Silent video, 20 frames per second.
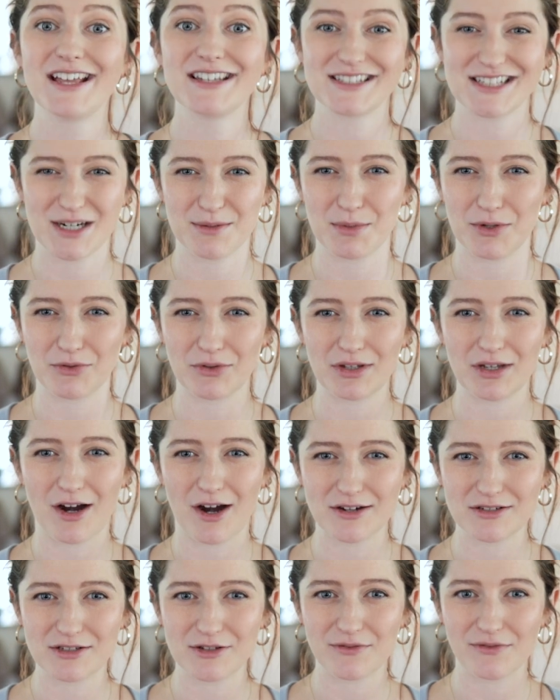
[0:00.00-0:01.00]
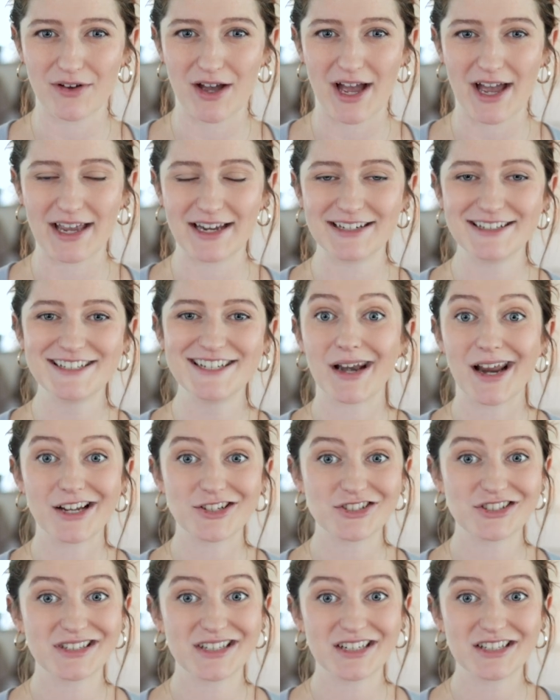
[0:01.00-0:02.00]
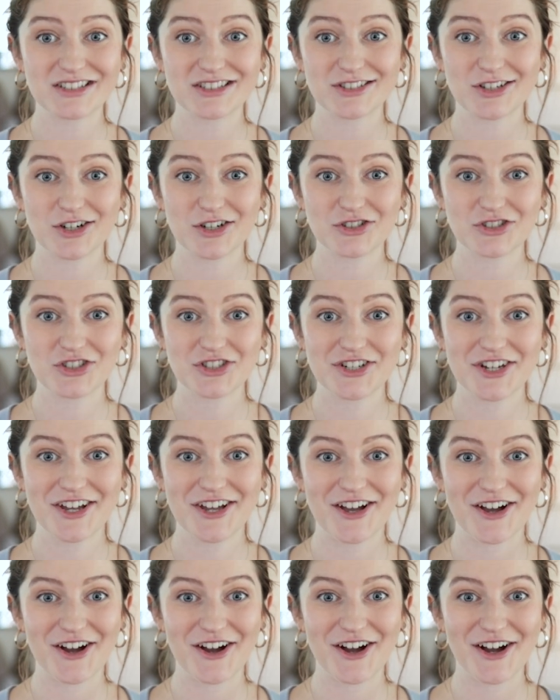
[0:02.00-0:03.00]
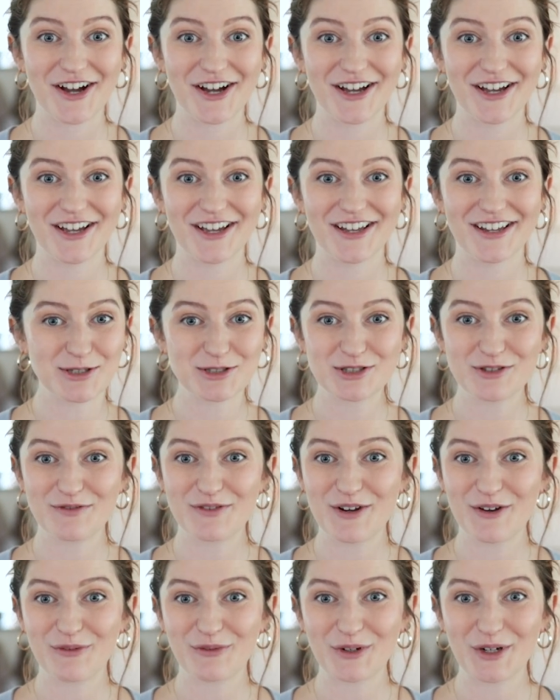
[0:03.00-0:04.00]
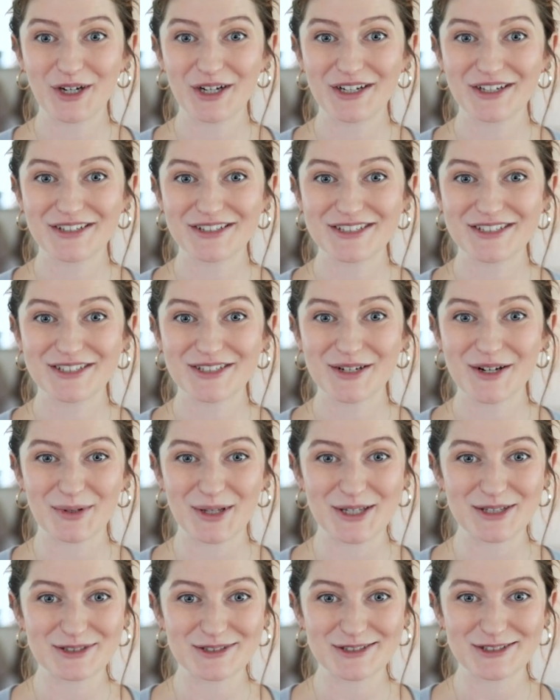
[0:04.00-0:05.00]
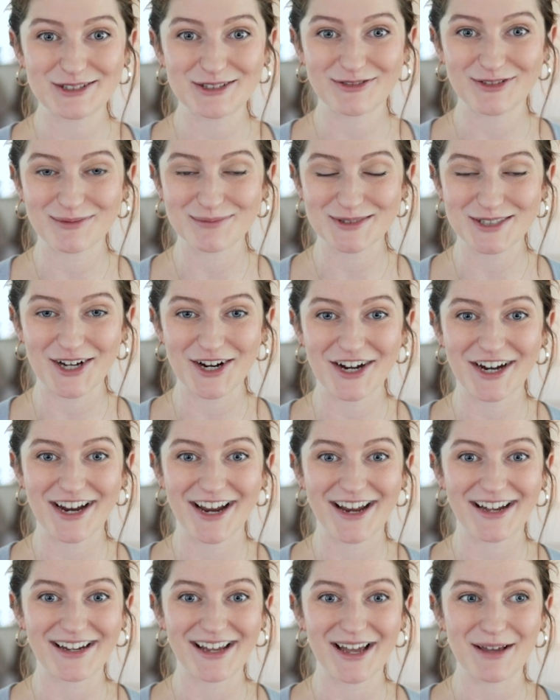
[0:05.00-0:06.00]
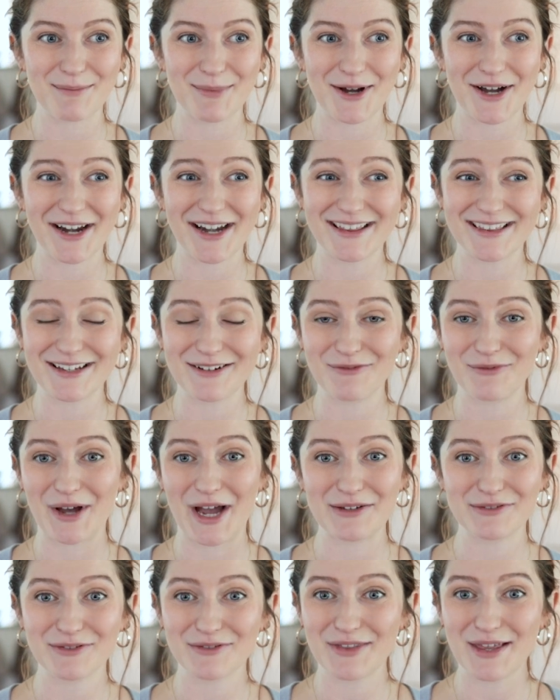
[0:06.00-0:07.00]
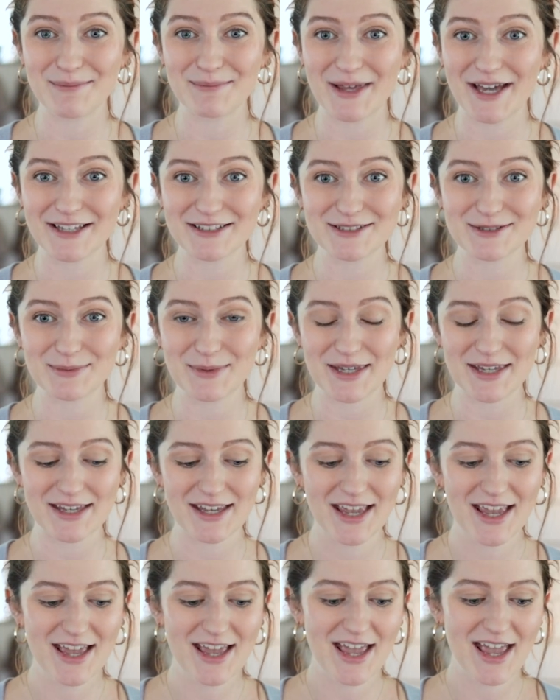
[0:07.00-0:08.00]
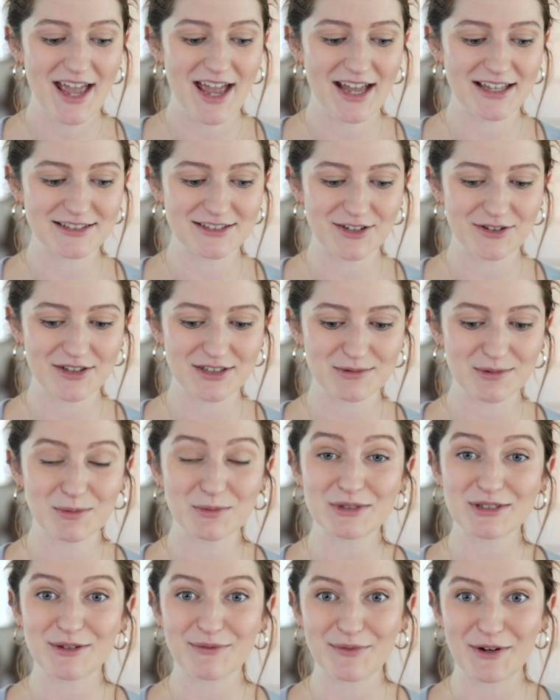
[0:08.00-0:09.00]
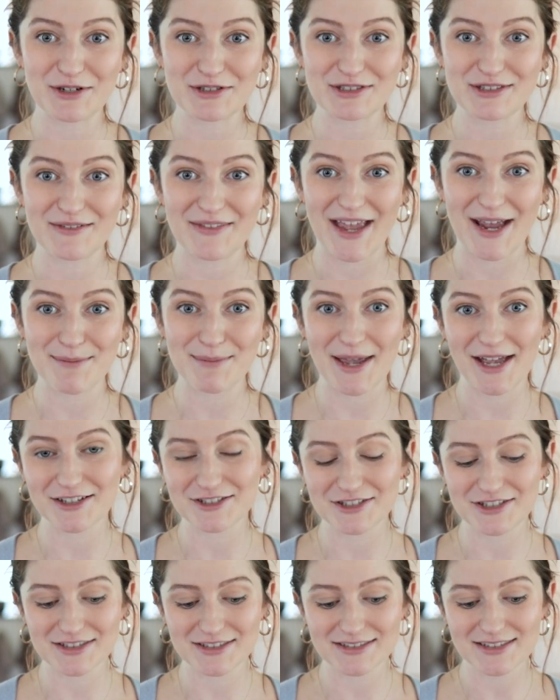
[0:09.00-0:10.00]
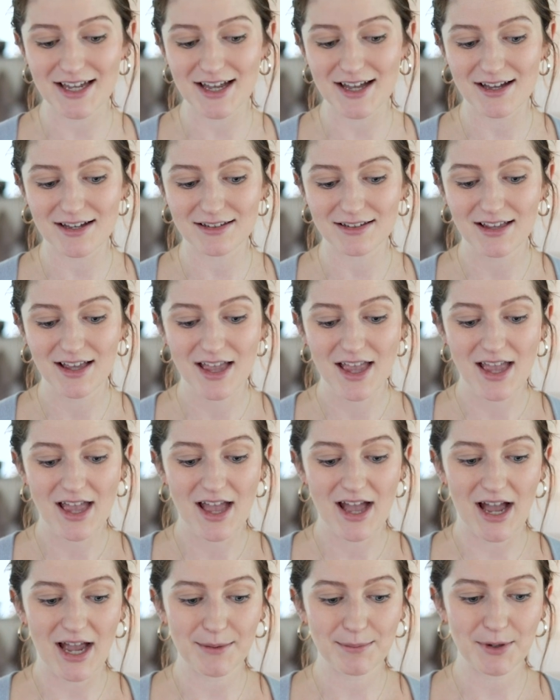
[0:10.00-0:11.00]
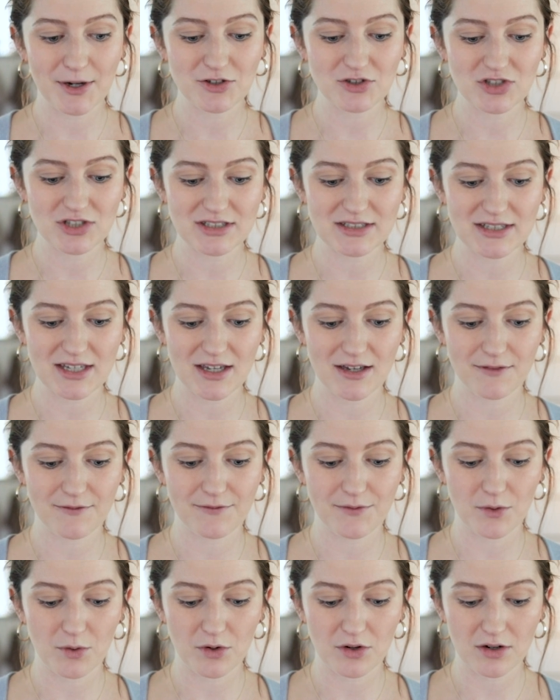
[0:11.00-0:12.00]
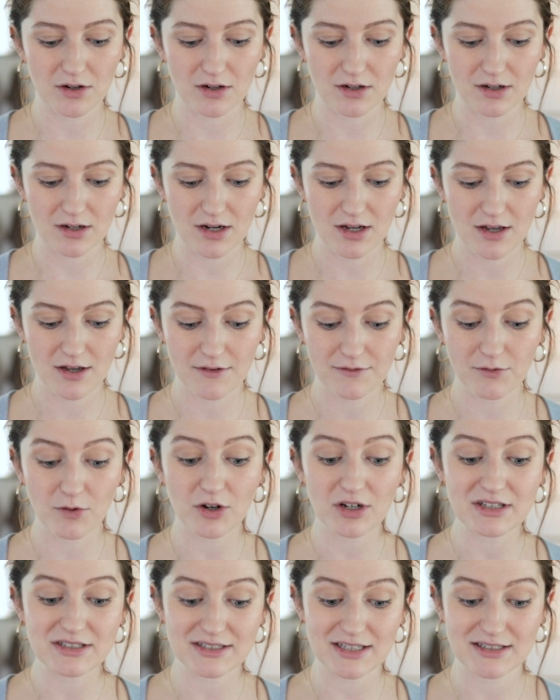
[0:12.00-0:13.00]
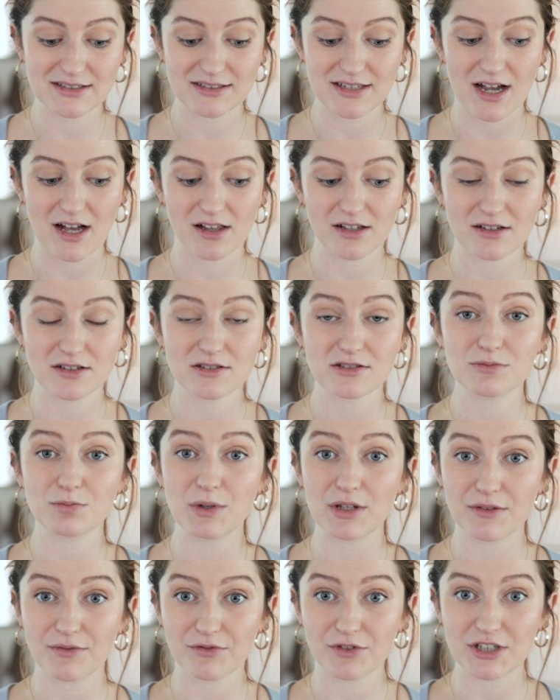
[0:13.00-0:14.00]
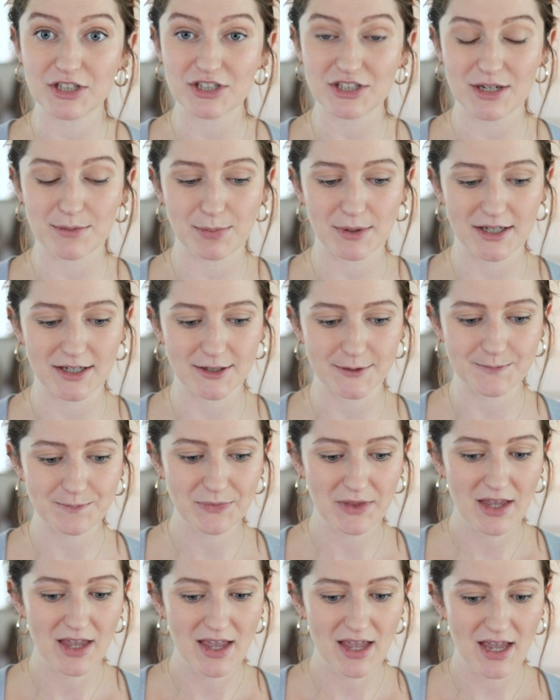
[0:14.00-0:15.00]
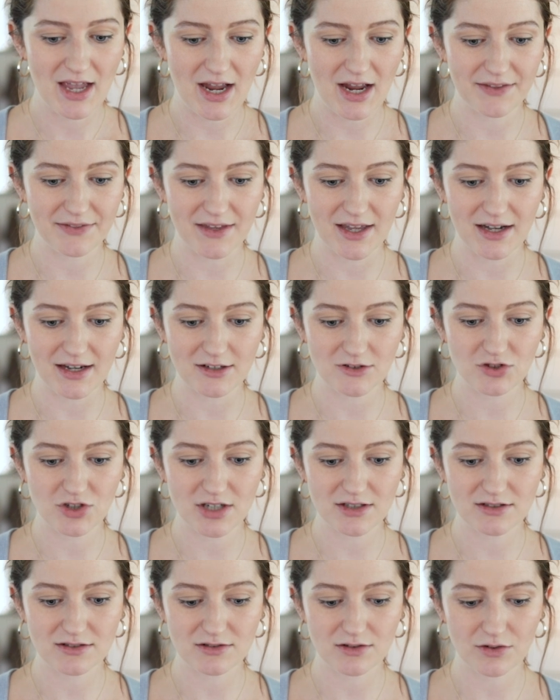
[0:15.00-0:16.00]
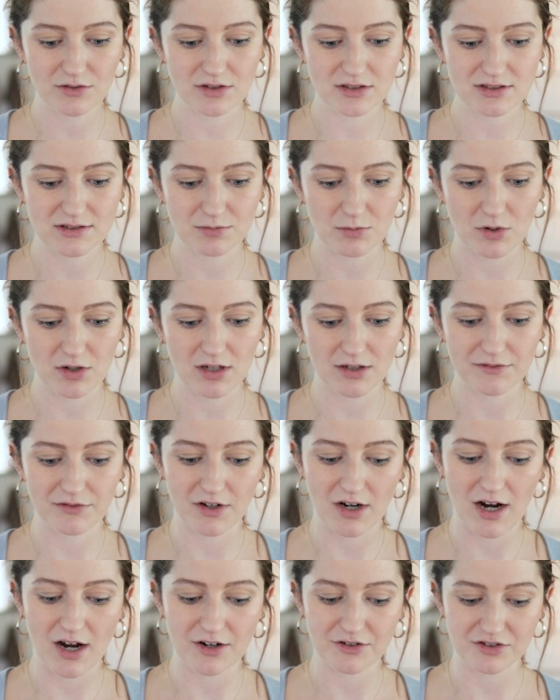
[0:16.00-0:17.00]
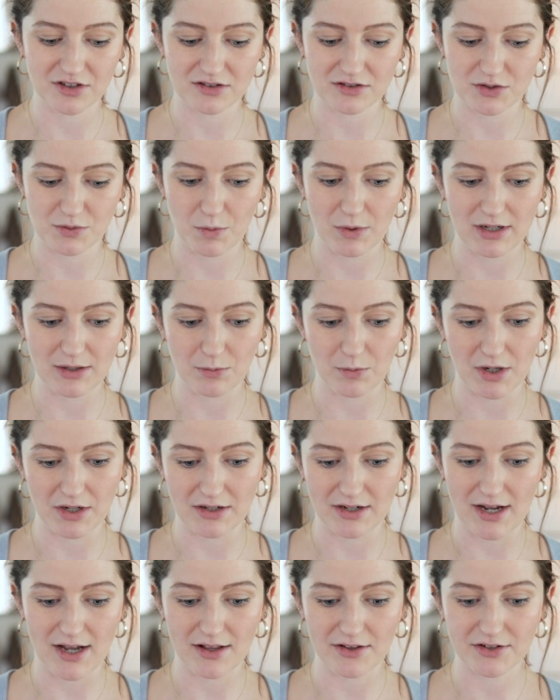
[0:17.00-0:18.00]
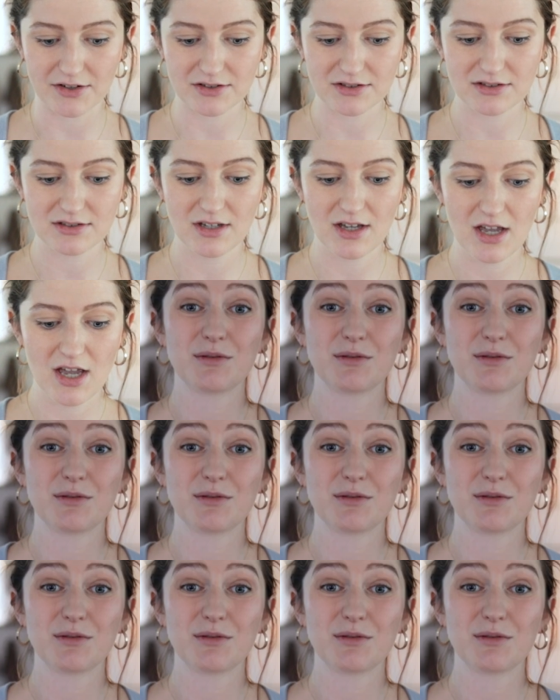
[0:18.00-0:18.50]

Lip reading: It's gonna be really hard to find. But I just did a search on a bunch of different blazers from Zara, and I bought I think 5 of them last week. And so this one was the first of that batch to sell. I purchased it for $46 with free shipping. And then it just sold this morning for $121.